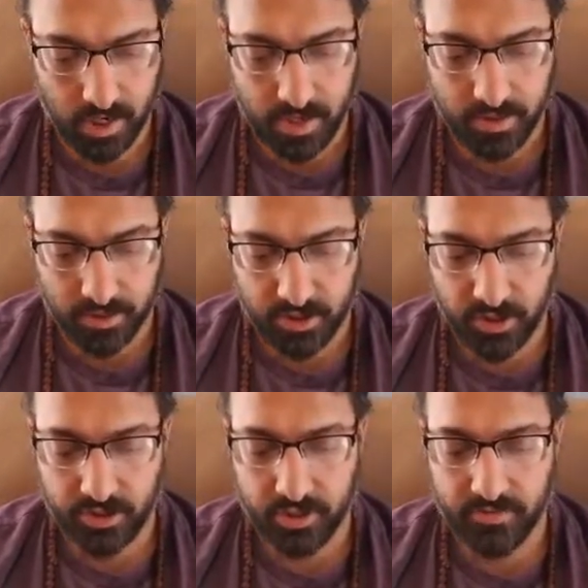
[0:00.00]
The
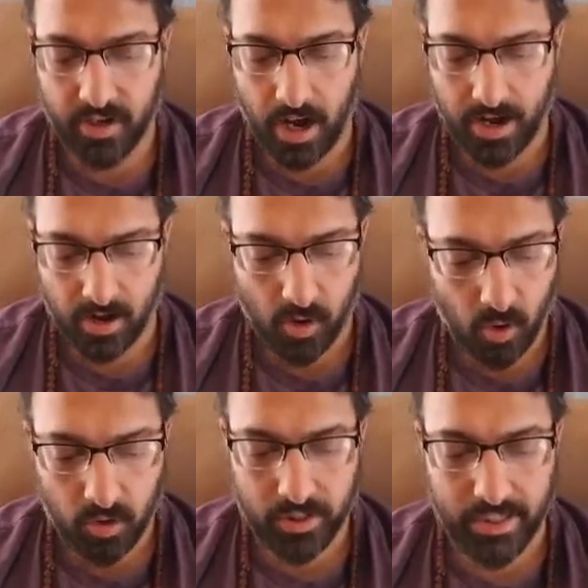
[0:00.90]
children of God are
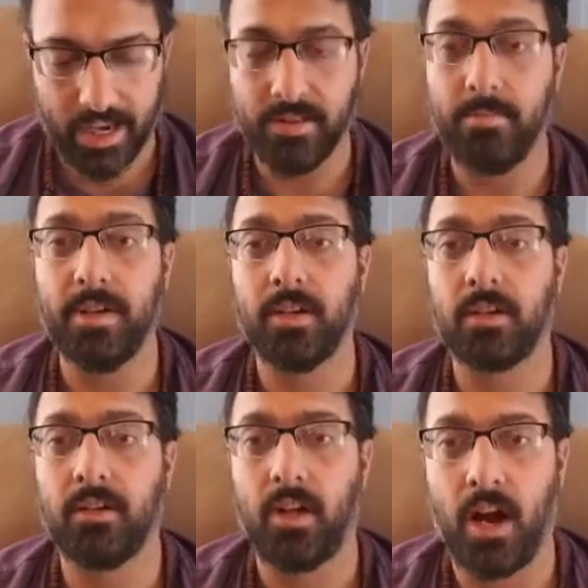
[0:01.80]
holy, and the
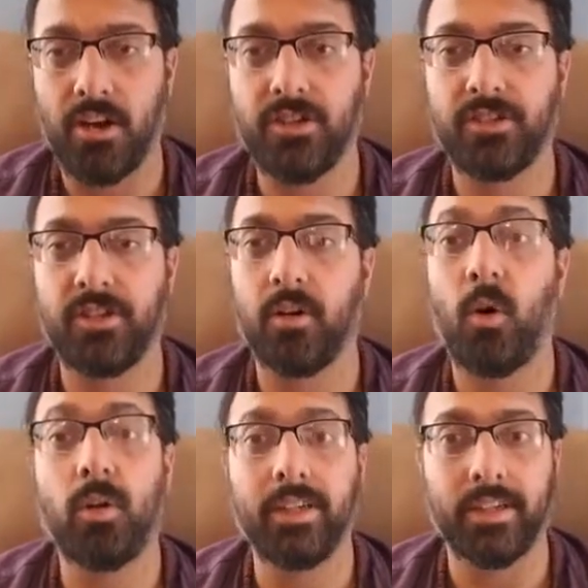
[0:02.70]
miracle honors their
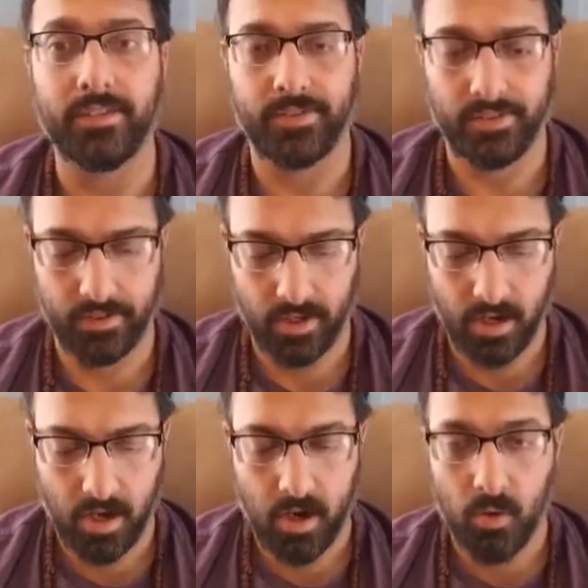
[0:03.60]
holiness,
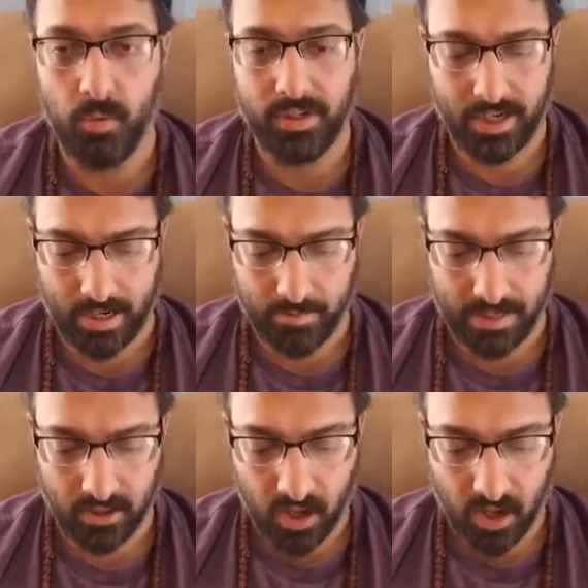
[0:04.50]
which can be